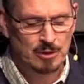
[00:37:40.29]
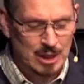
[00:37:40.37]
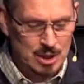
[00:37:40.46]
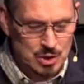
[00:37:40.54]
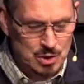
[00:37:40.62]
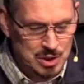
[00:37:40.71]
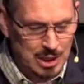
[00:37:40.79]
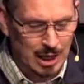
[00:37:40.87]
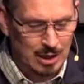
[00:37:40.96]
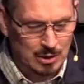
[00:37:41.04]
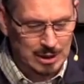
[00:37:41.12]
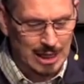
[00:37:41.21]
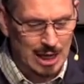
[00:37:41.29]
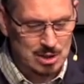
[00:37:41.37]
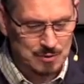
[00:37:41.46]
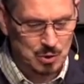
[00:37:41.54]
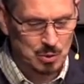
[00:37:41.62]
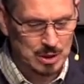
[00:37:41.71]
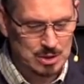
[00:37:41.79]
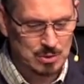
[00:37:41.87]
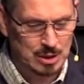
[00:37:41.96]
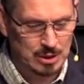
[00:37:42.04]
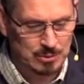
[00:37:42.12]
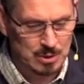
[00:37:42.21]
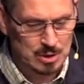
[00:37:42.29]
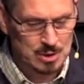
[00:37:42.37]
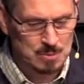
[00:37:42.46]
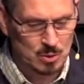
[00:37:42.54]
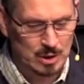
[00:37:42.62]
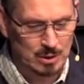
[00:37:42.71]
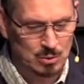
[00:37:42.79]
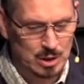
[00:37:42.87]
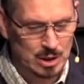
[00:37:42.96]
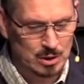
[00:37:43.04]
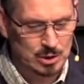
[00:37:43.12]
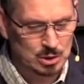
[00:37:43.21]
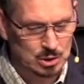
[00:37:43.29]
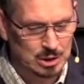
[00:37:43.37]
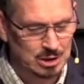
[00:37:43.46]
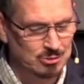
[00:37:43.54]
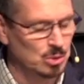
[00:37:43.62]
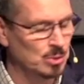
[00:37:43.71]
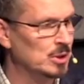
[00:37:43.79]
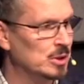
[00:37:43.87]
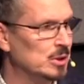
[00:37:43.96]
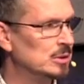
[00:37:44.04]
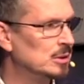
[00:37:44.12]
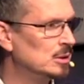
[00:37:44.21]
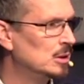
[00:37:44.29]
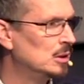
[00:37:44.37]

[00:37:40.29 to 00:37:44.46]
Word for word: Friend, as you stand on the edge of 2023 this morning, what are you looking forward to?